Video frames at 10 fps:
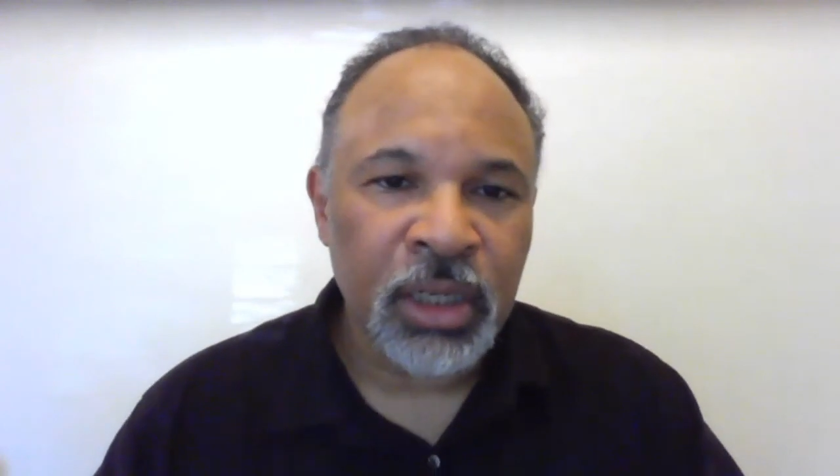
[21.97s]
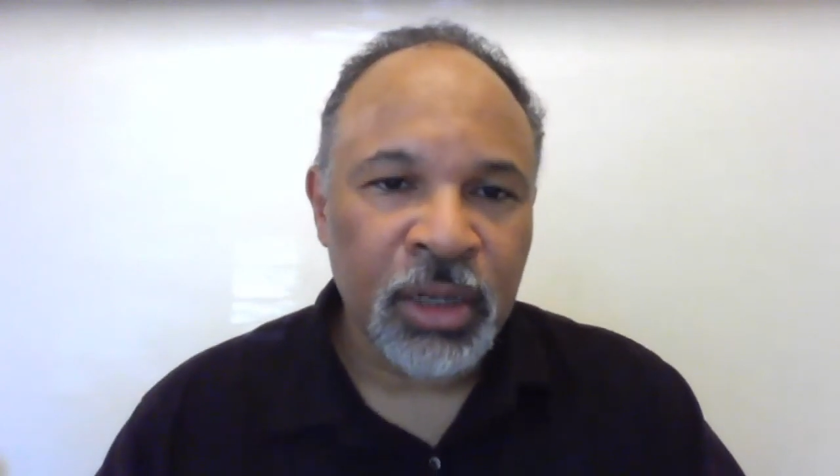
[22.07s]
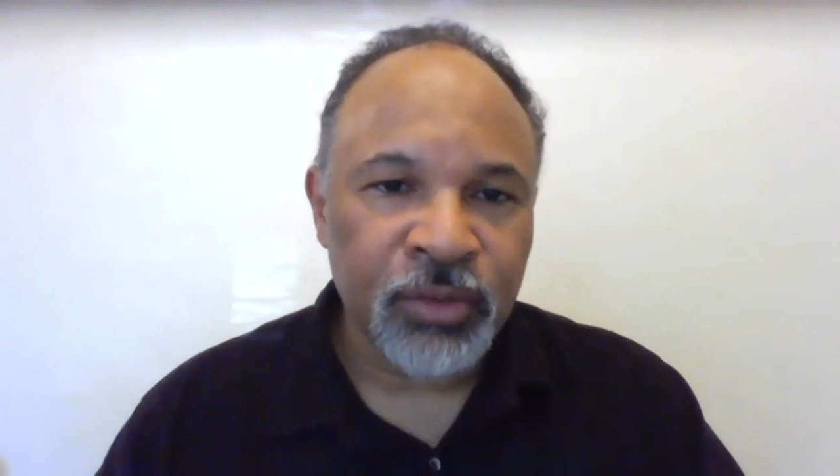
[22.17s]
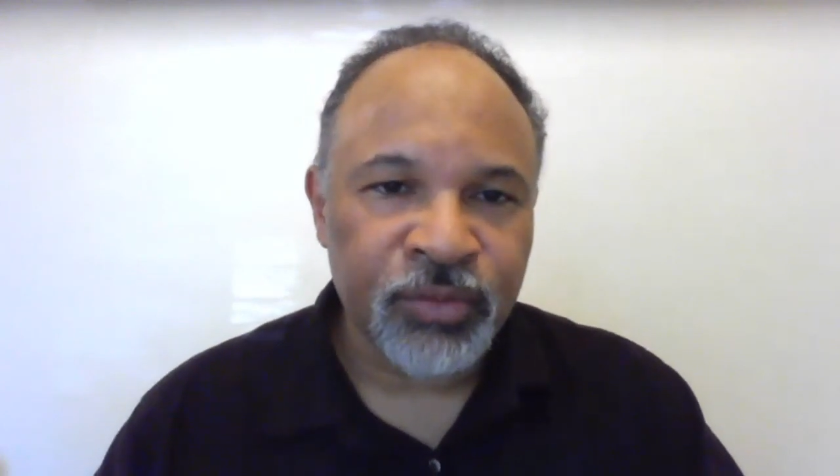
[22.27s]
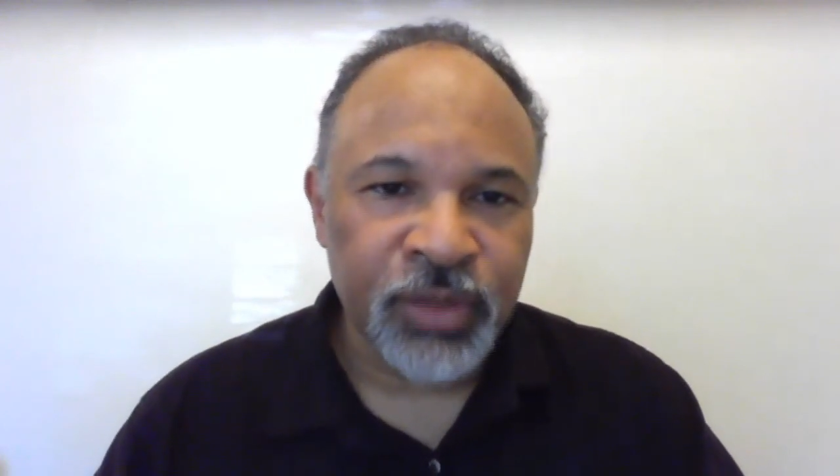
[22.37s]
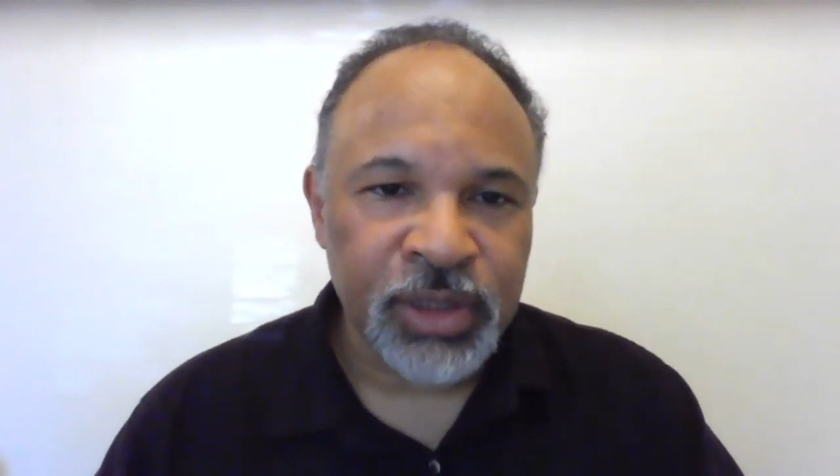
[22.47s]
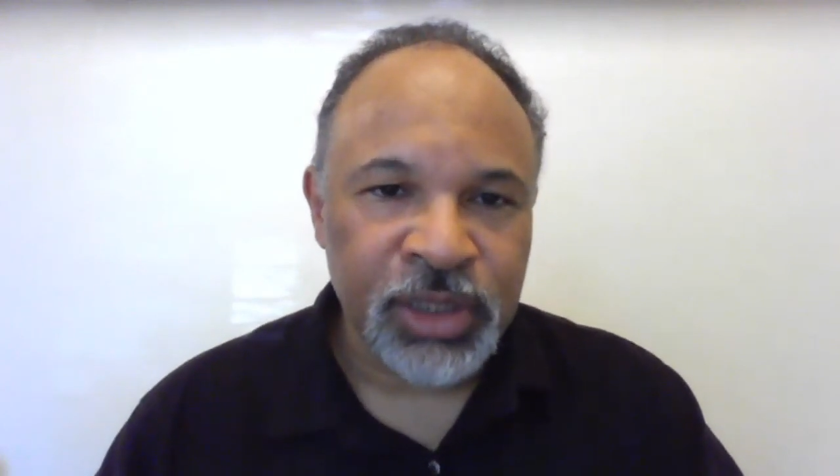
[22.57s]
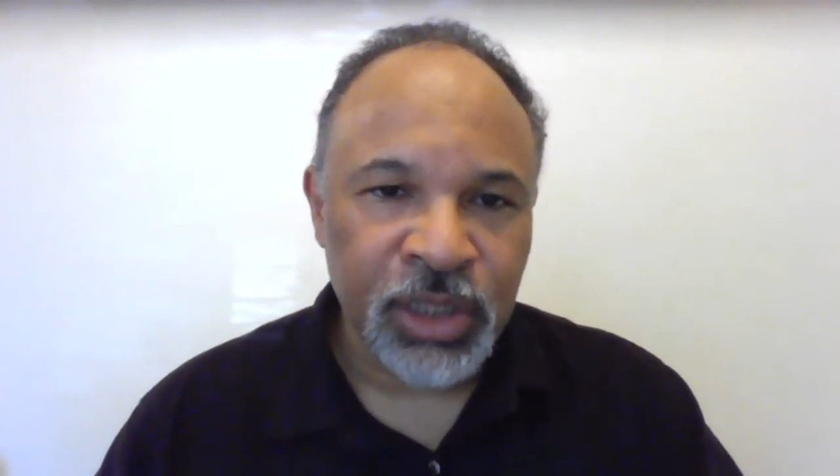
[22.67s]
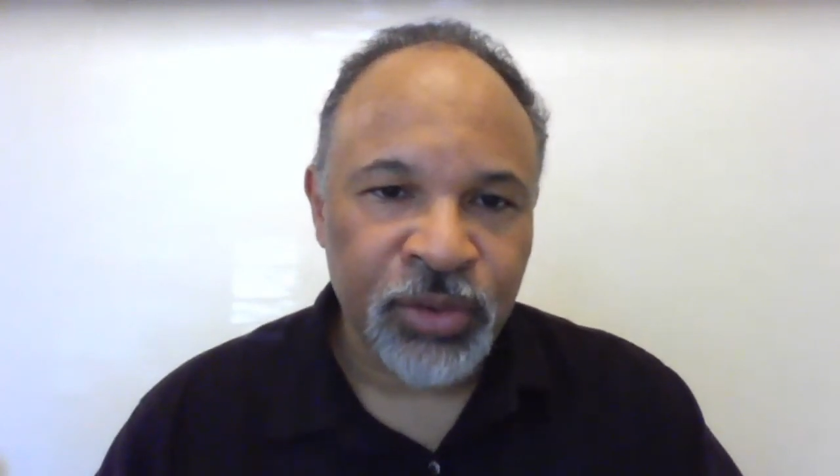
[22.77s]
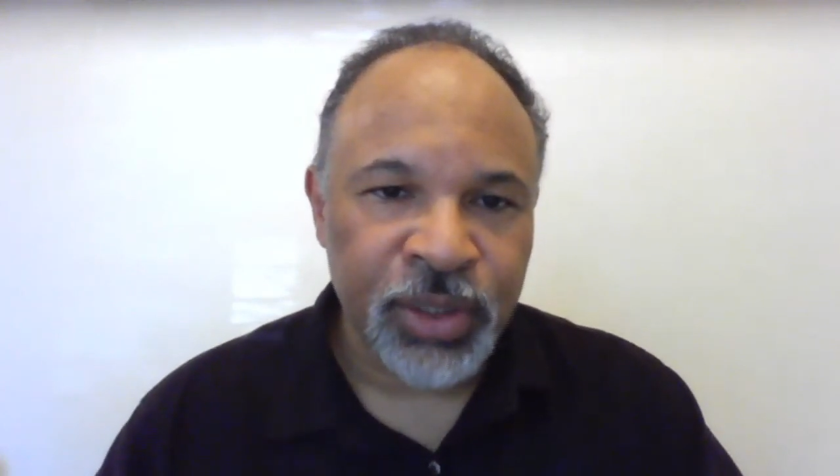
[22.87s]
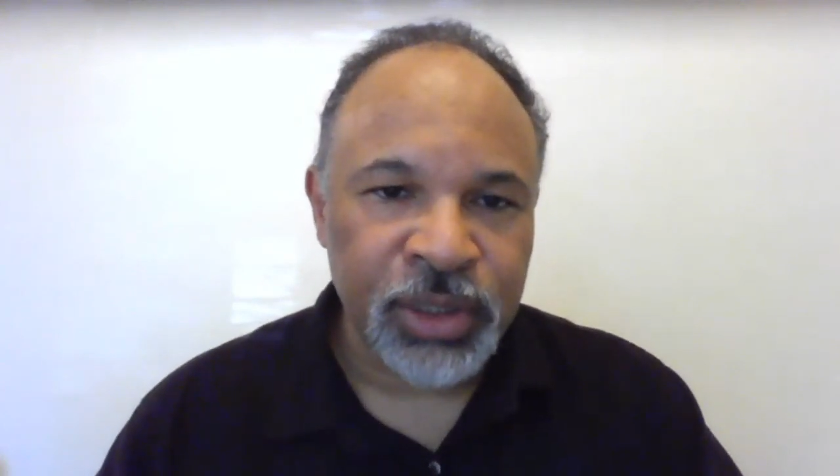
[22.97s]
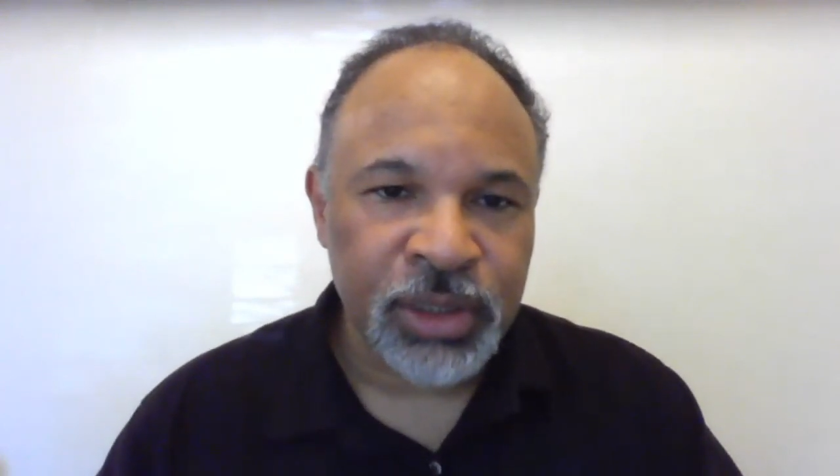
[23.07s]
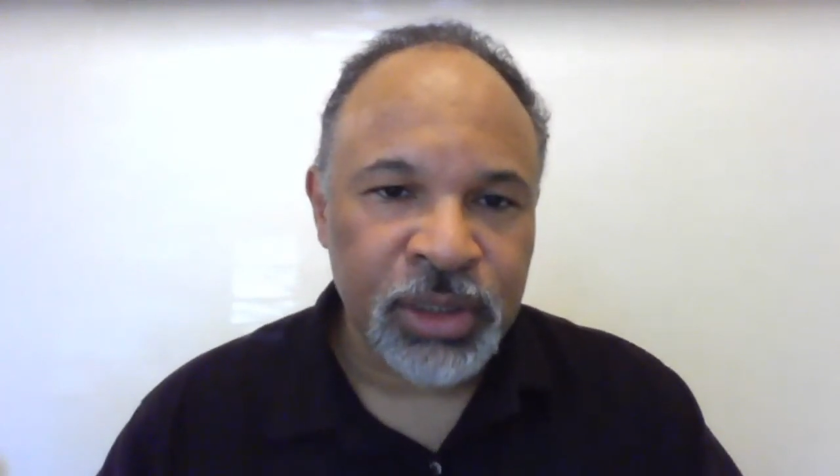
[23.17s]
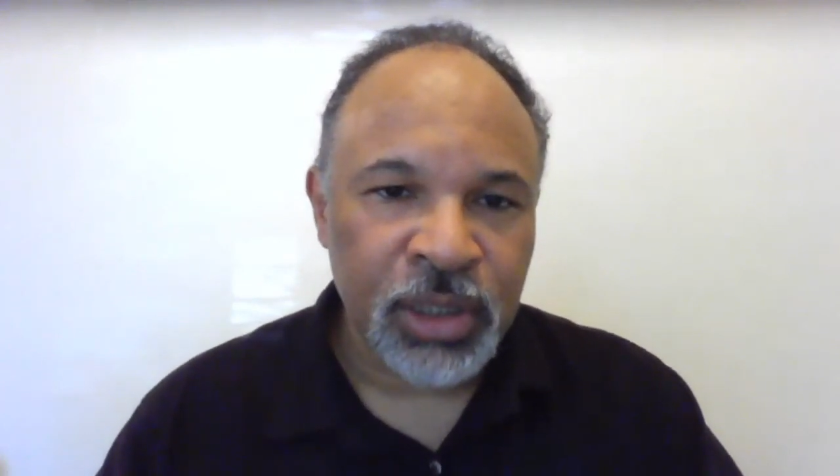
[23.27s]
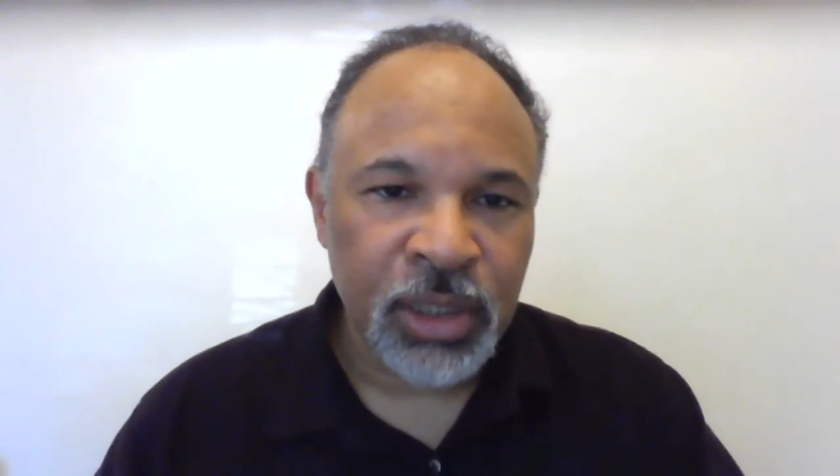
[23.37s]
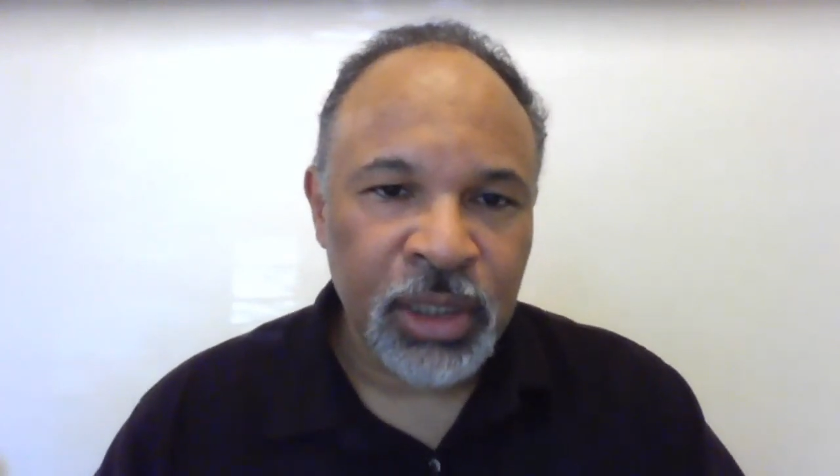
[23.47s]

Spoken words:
of this series,